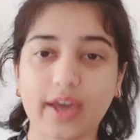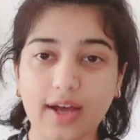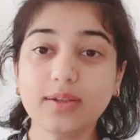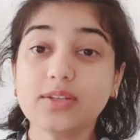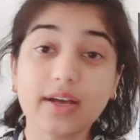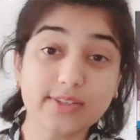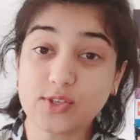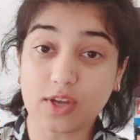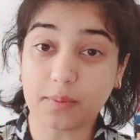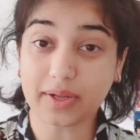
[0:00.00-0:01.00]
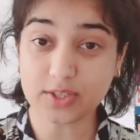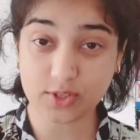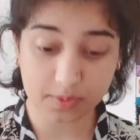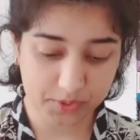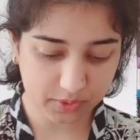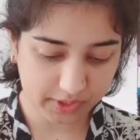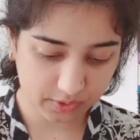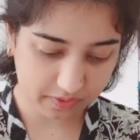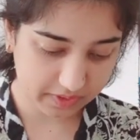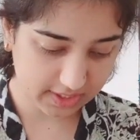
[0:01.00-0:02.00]
okay I'll, I'll stop I'll stop showing
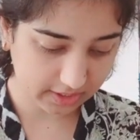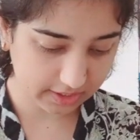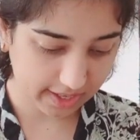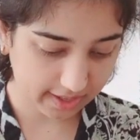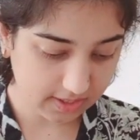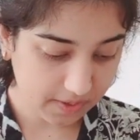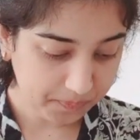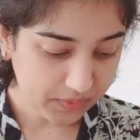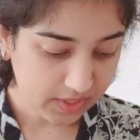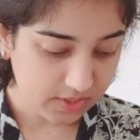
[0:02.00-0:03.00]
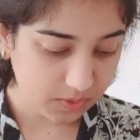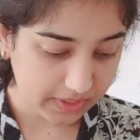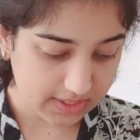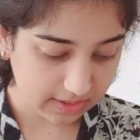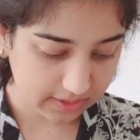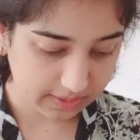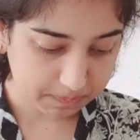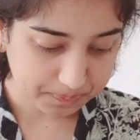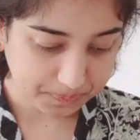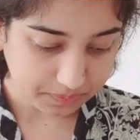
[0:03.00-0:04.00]
you every single cat so
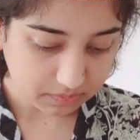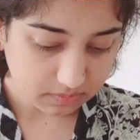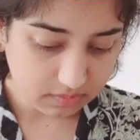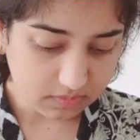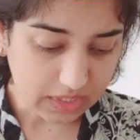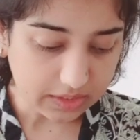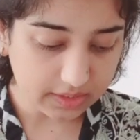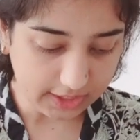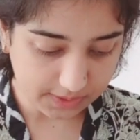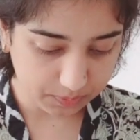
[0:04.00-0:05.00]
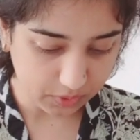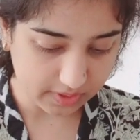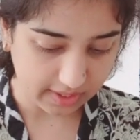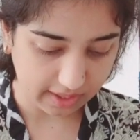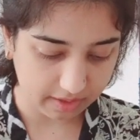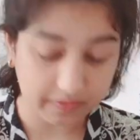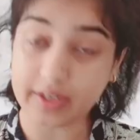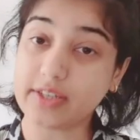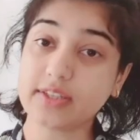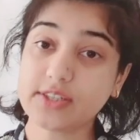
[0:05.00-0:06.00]
basically these books have
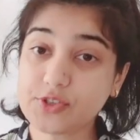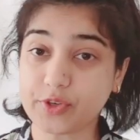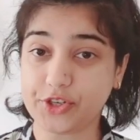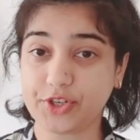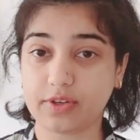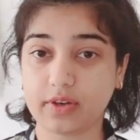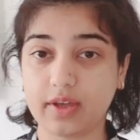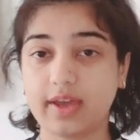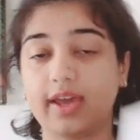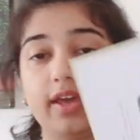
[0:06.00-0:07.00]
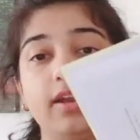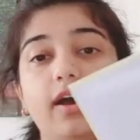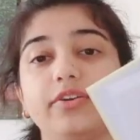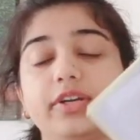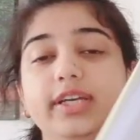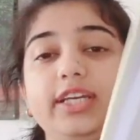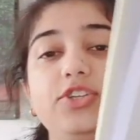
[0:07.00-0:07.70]
an illustration and under